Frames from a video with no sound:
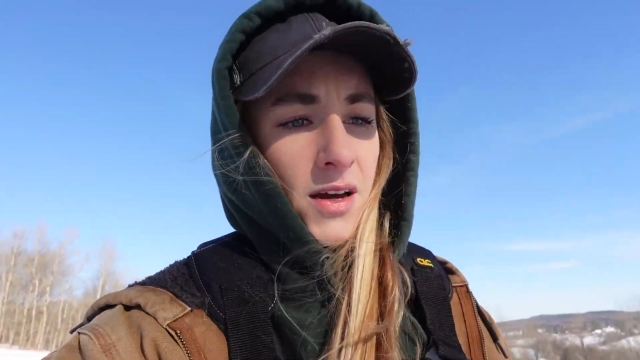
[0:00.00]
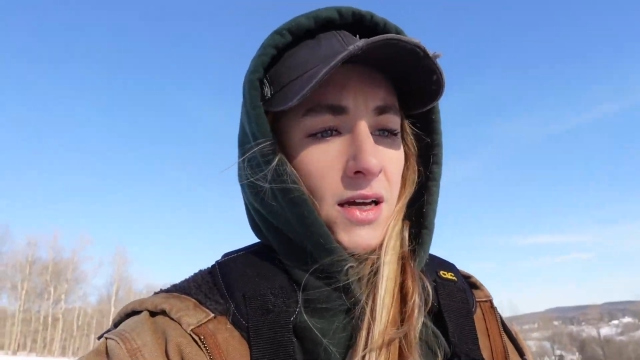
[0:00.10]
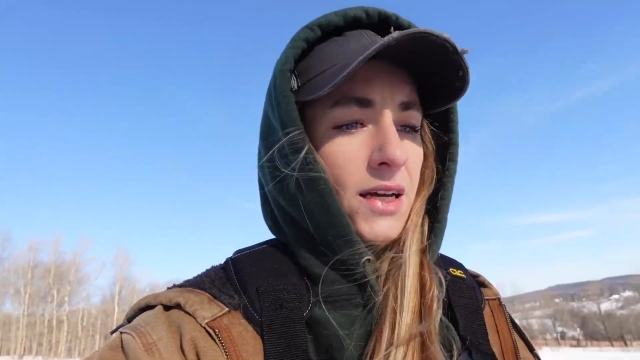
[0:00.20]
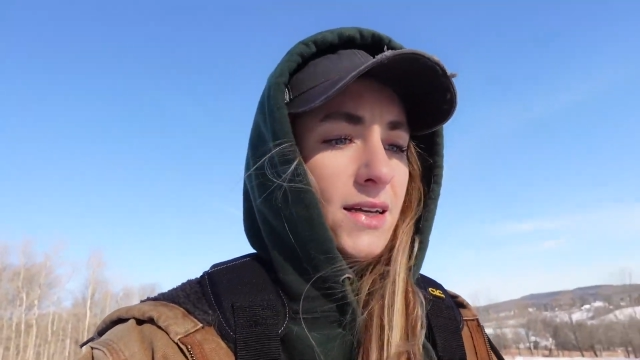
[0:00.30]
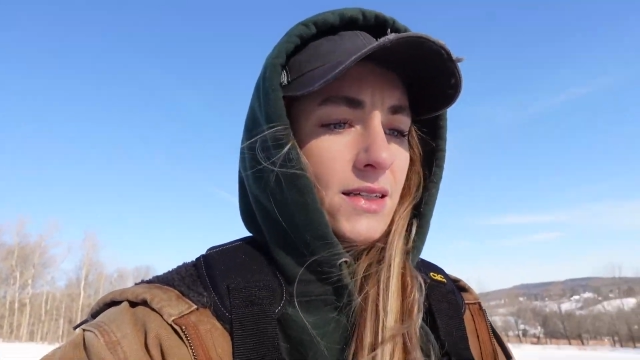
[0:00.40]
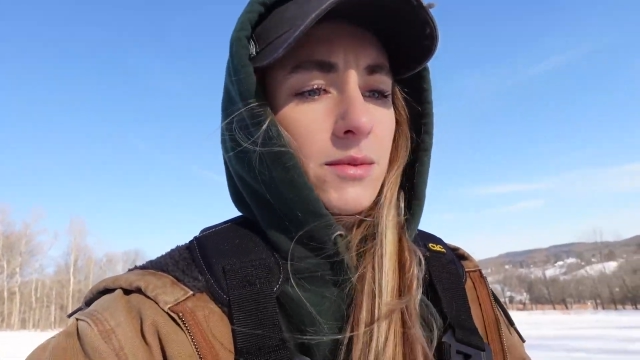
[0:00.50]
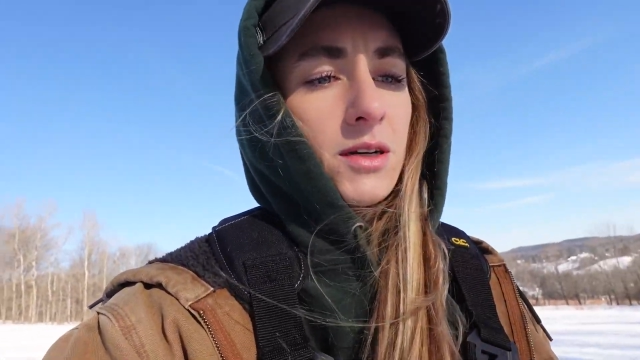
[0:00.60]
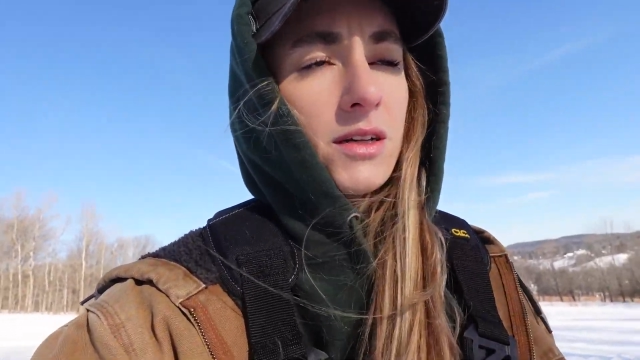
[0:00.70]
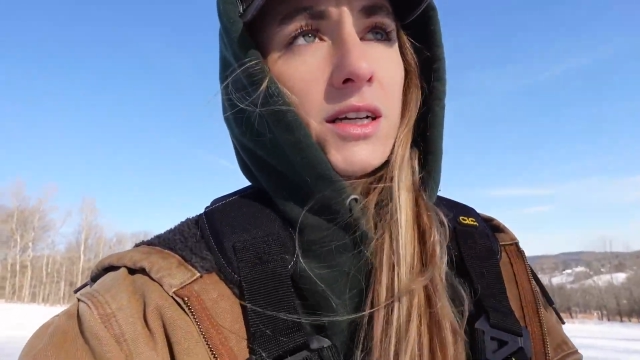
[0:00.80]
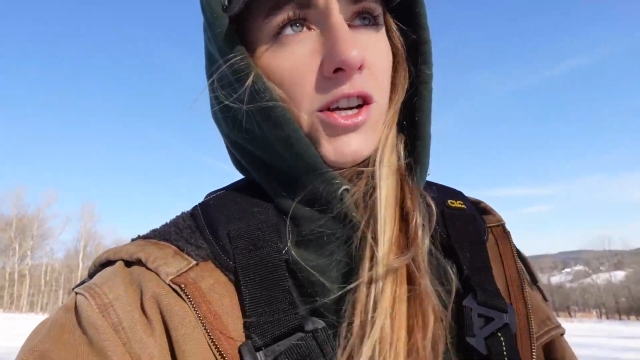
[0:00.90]
in case I'm
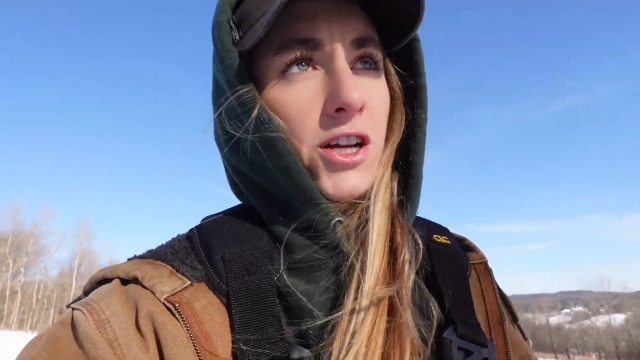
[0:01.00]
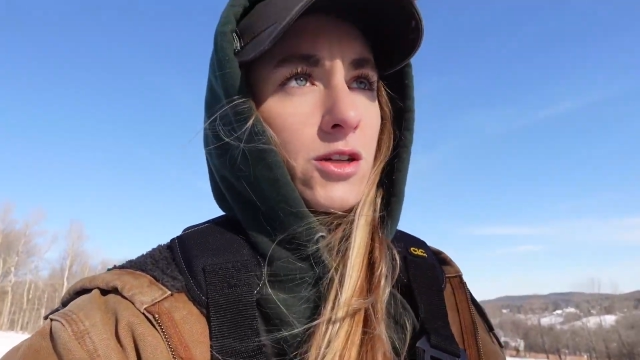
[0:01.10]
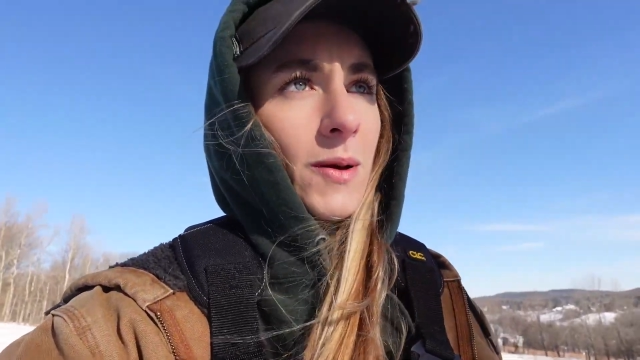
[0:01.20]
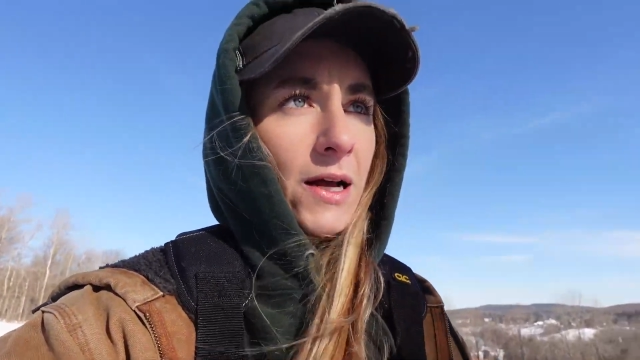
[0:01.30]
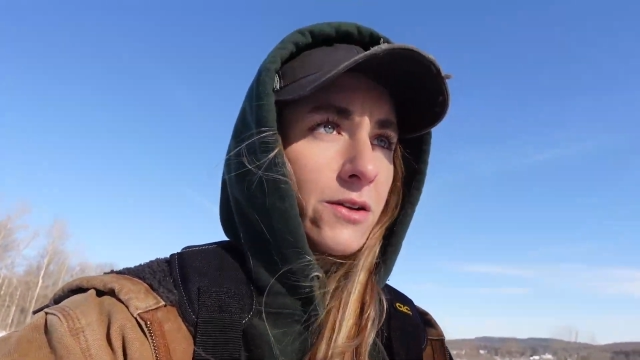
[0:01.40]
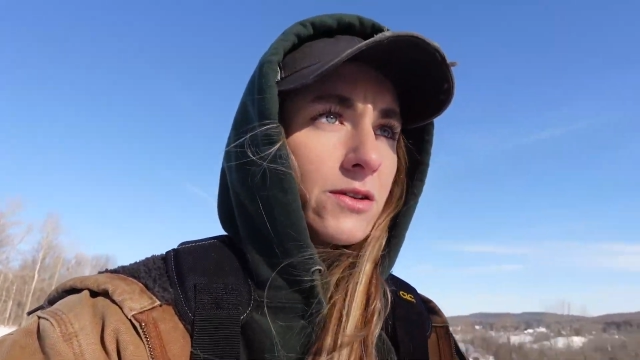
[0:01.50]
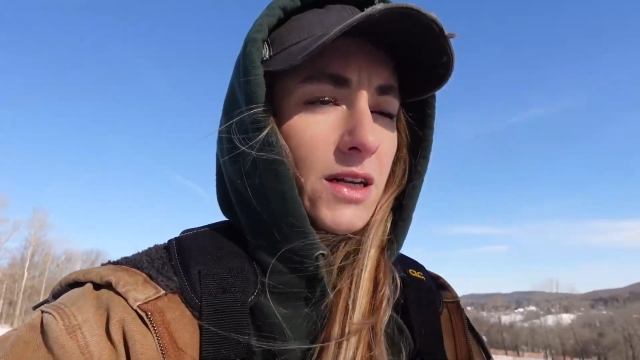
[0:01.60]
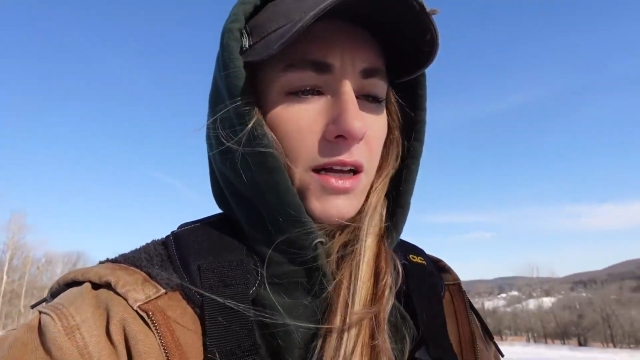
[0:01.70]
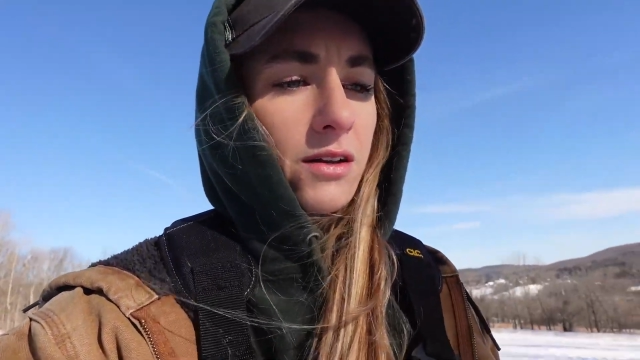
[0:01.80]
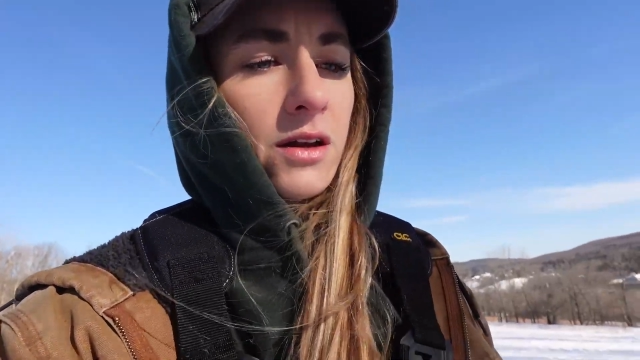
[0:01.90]
gonna like change spiles
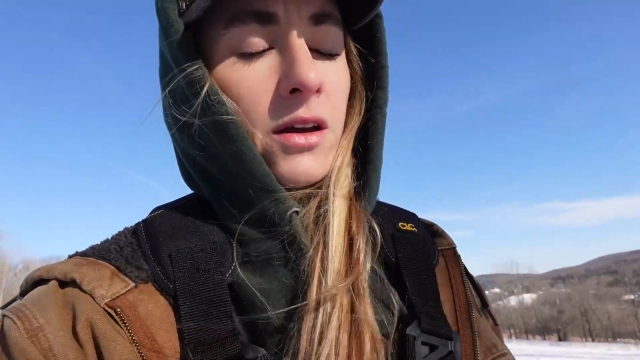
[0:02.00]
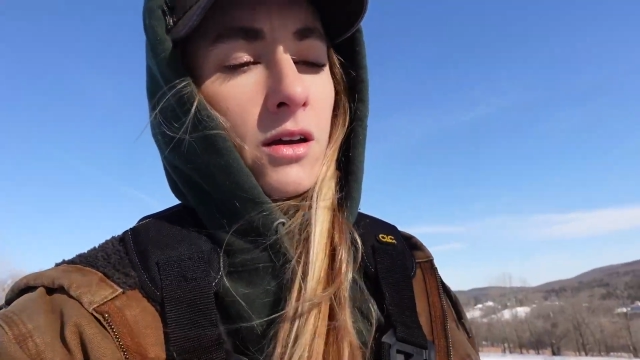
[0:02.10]
and